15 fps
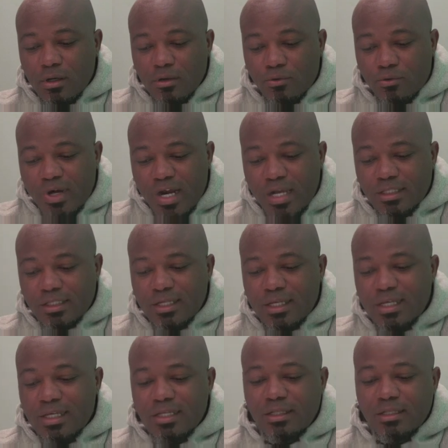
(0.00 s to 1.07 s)
write
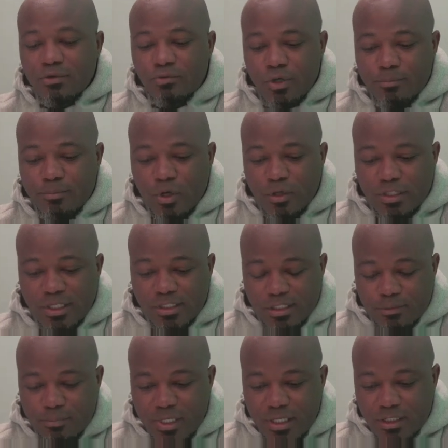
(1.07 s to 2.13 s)
in reported
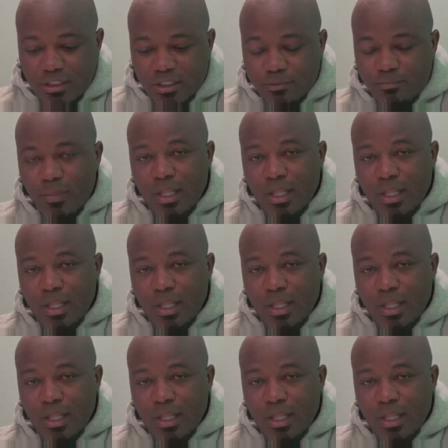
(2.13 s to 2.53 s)
speech.